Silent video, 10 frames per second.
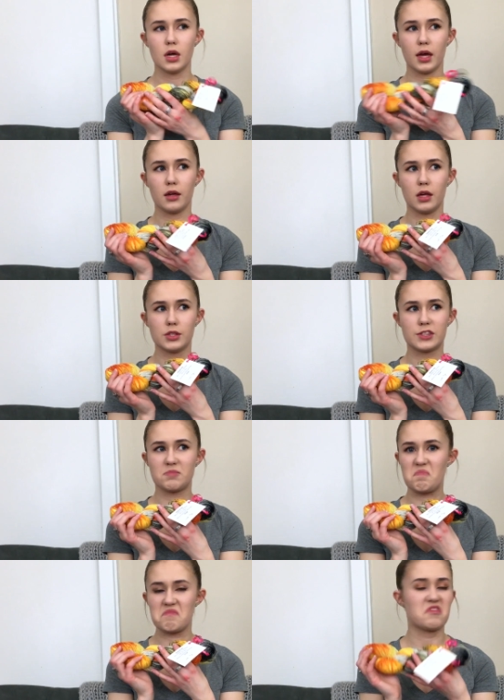
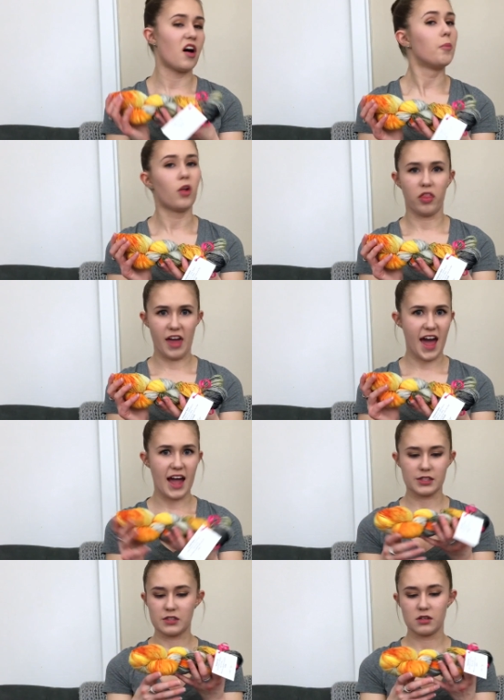is double
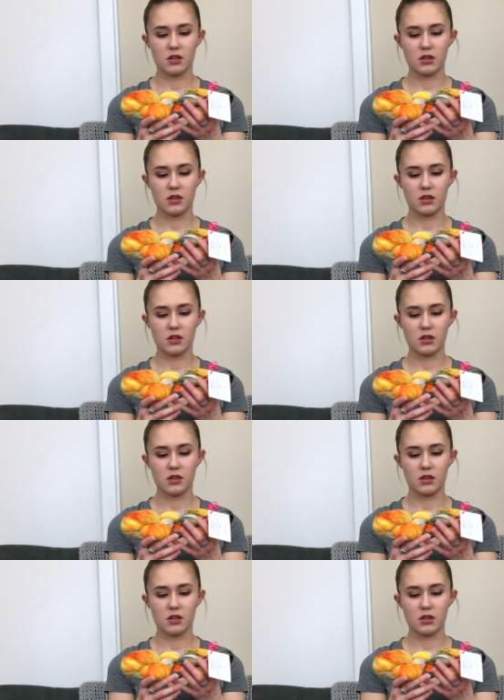that.